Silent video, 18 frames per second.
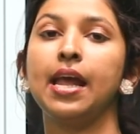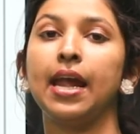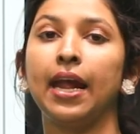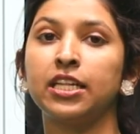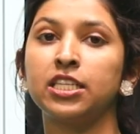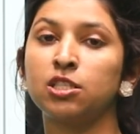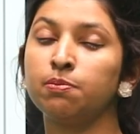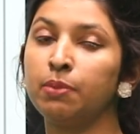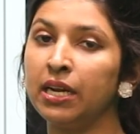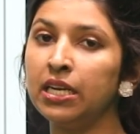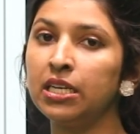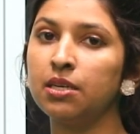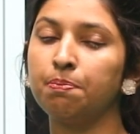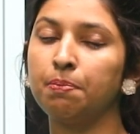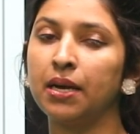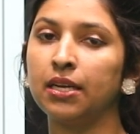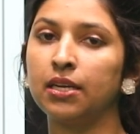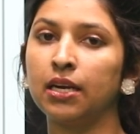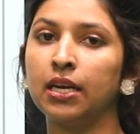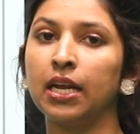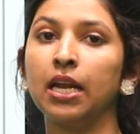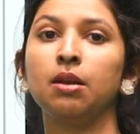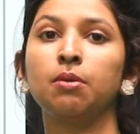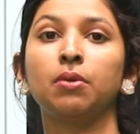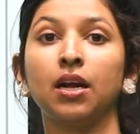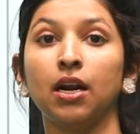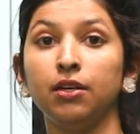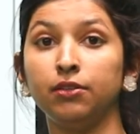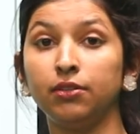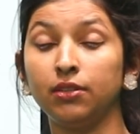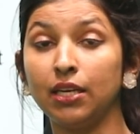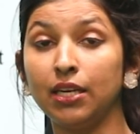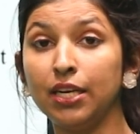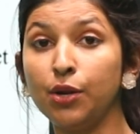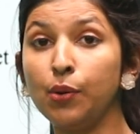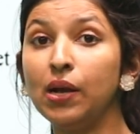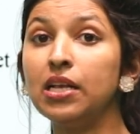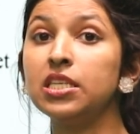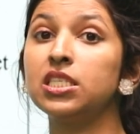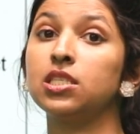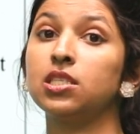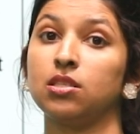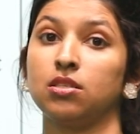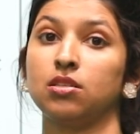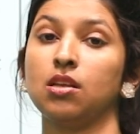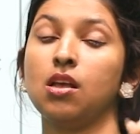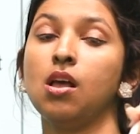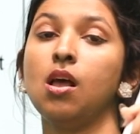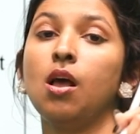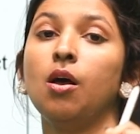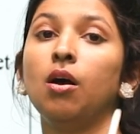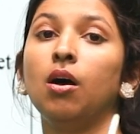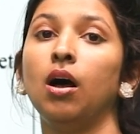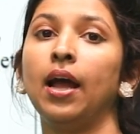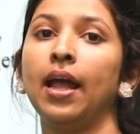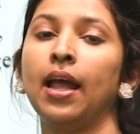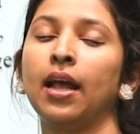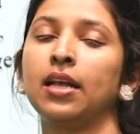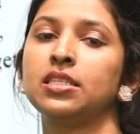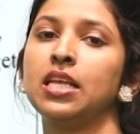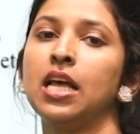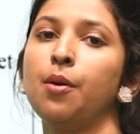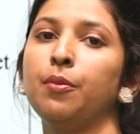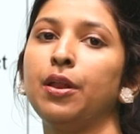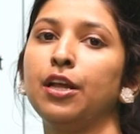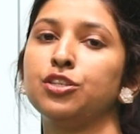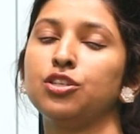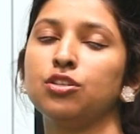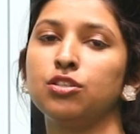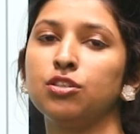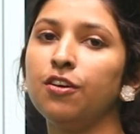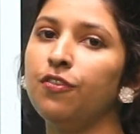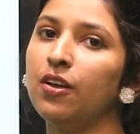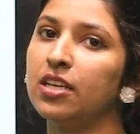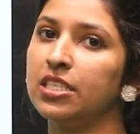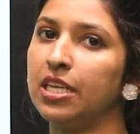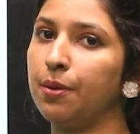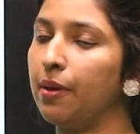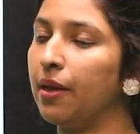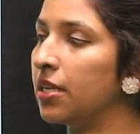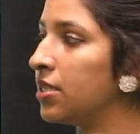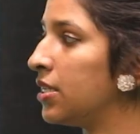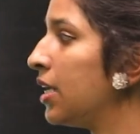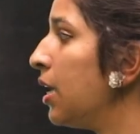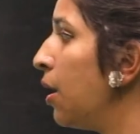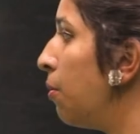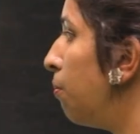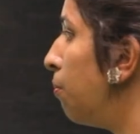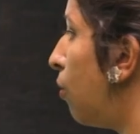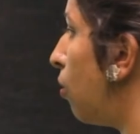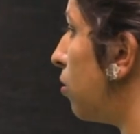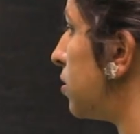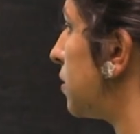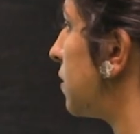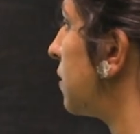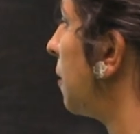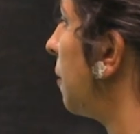It's been repeated in continuous examinations of CBSE boards.